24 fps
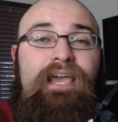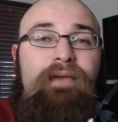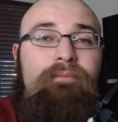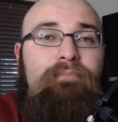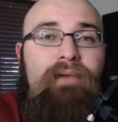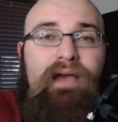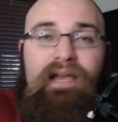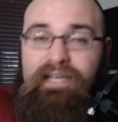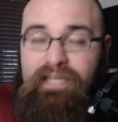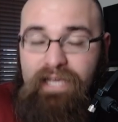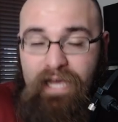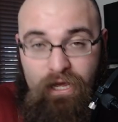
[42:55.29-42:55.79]

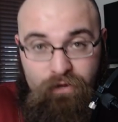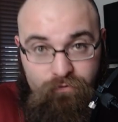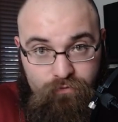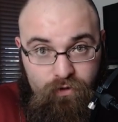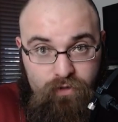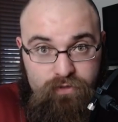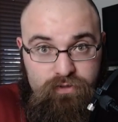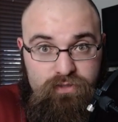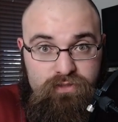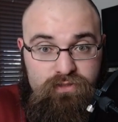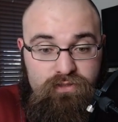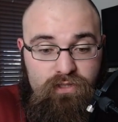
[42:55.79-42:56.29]
Metcalf
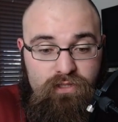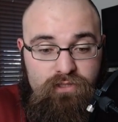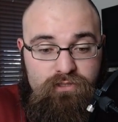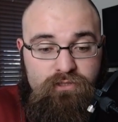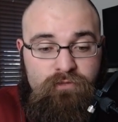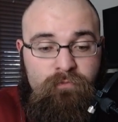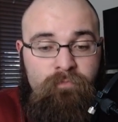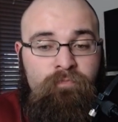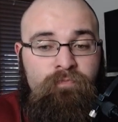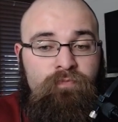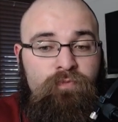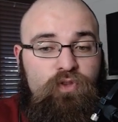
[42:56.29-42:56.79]
on this
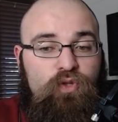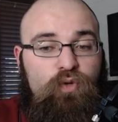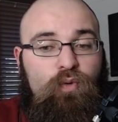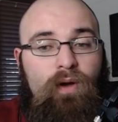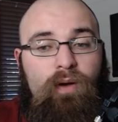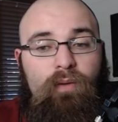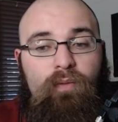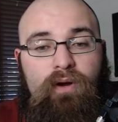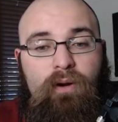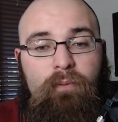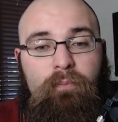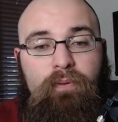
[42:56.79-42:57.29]
list? Do
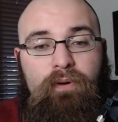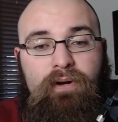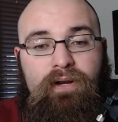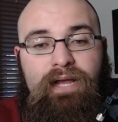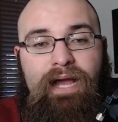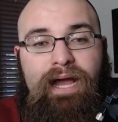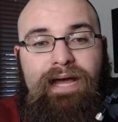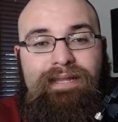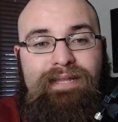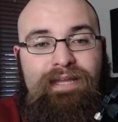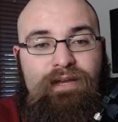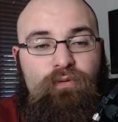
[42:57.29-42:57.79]
I want to put a
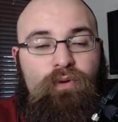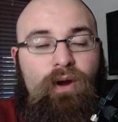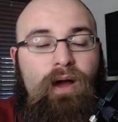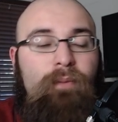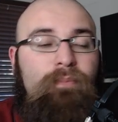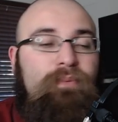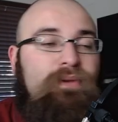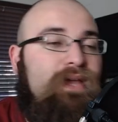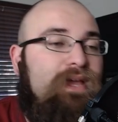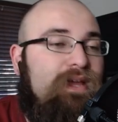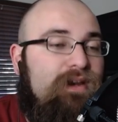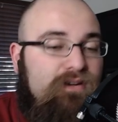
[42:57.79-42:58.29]
guy like
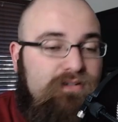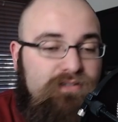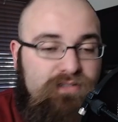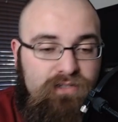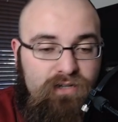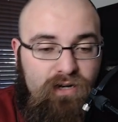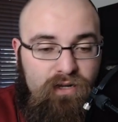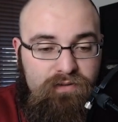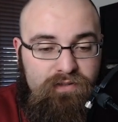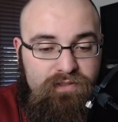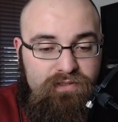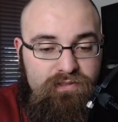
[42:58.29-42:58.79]
Robbie
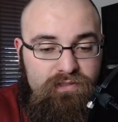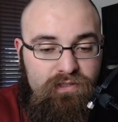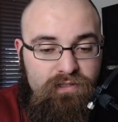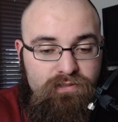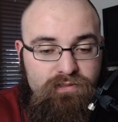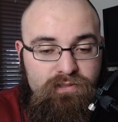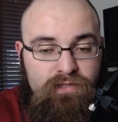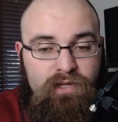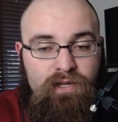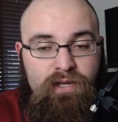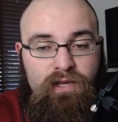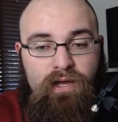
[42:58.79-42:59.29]
Anderson on this
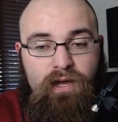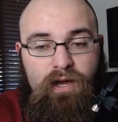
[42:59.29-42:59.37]
list?